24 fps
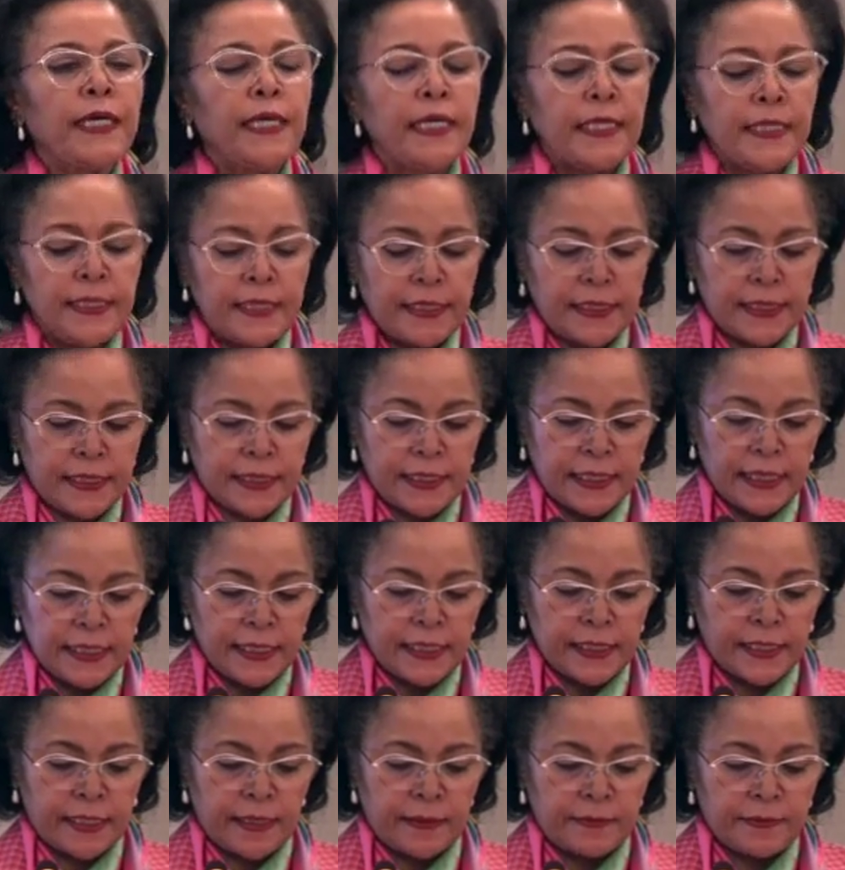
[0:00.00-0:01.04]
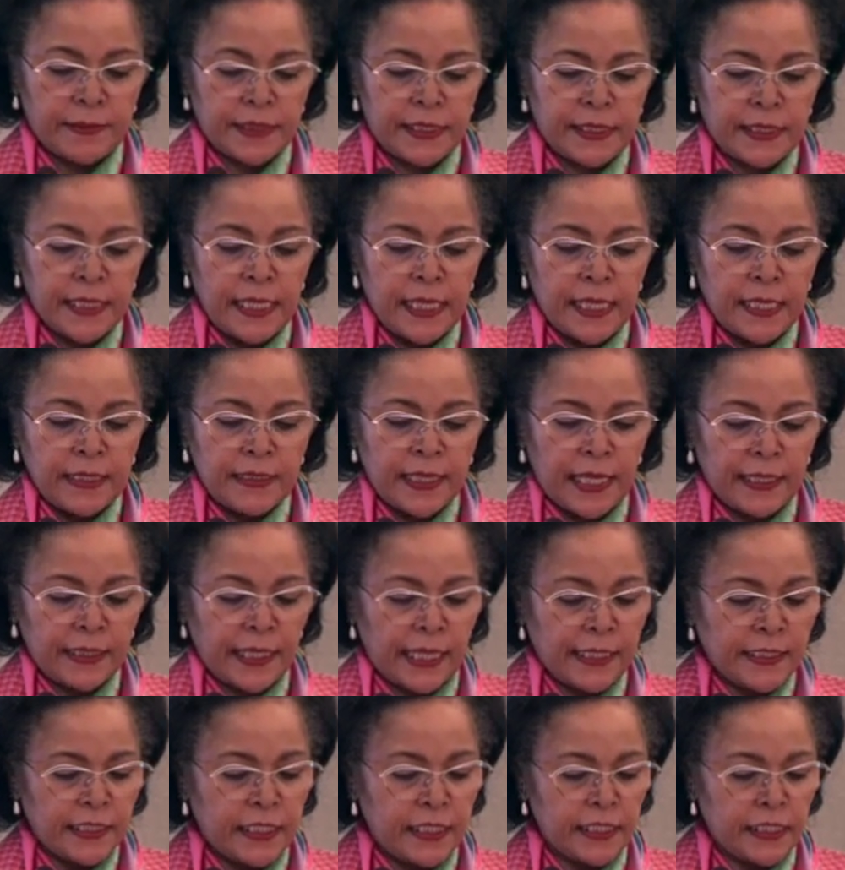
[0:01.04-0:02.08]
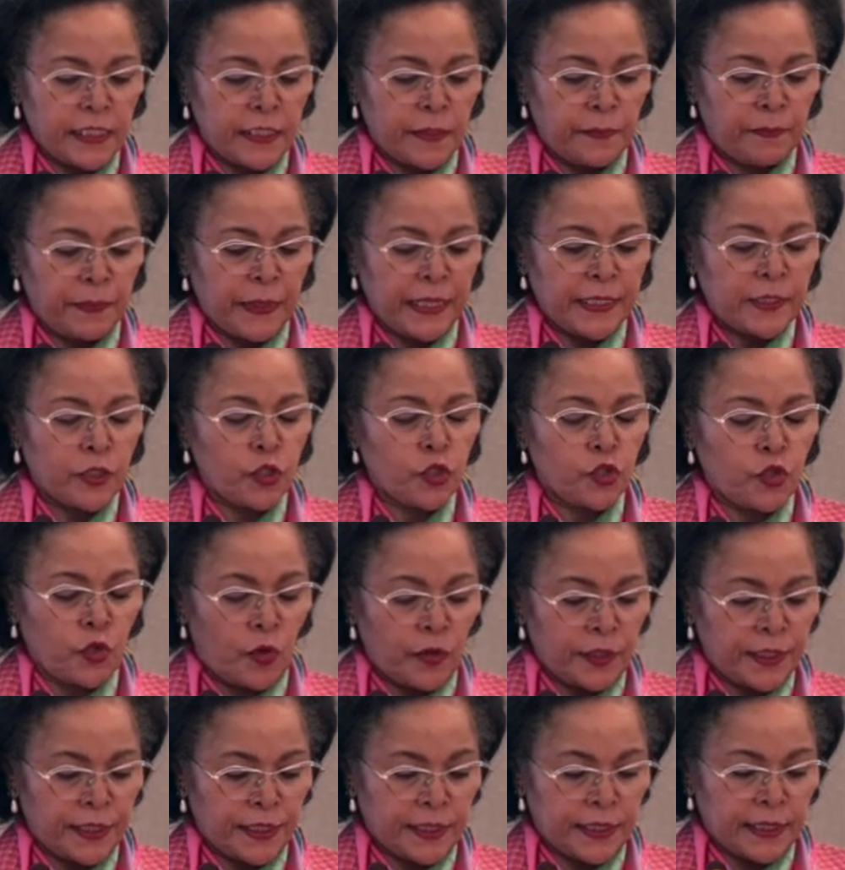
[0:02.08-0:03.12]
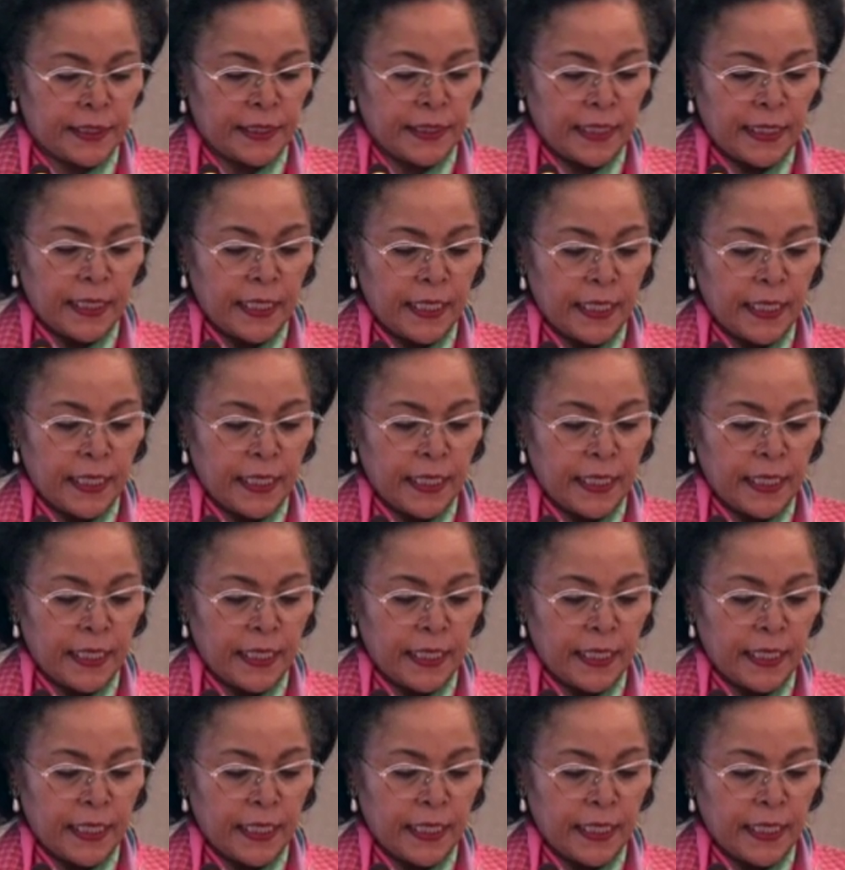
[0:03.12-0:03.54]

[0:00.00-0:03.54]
in systems that anticipate shocks,